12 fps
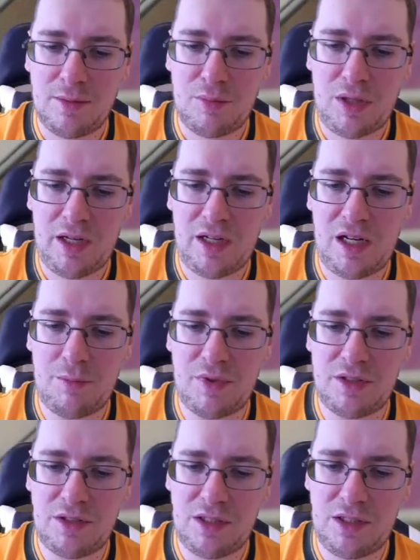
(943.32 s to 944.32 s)
Playing any
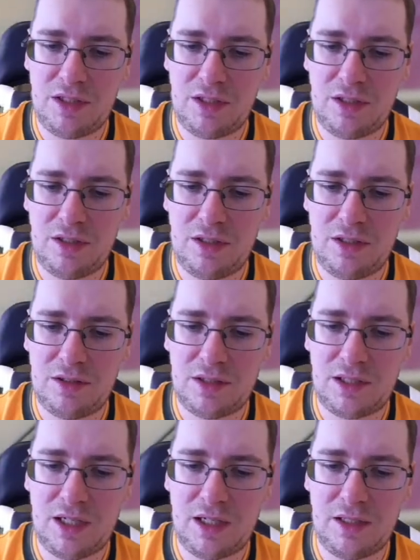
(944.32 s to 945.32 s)
positions,
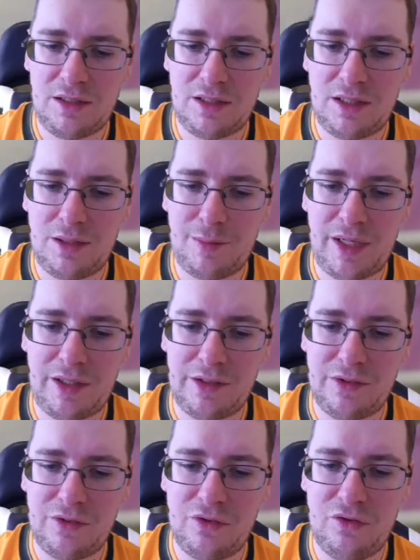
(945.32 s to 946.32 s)
attacking line,
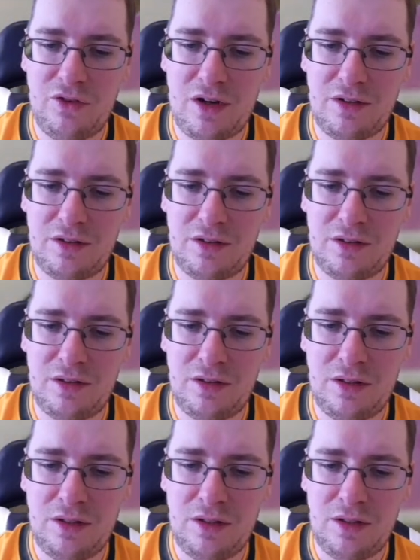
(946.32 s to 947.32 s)
powerful runner,
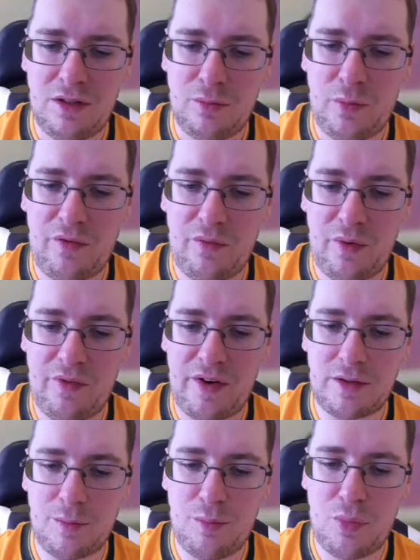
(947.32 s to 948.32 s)
with and
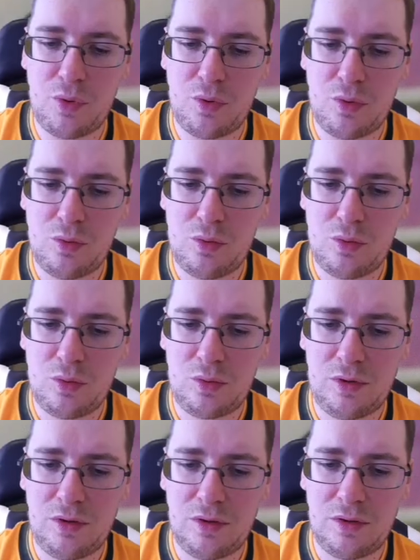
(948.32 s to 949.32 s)
without the ball.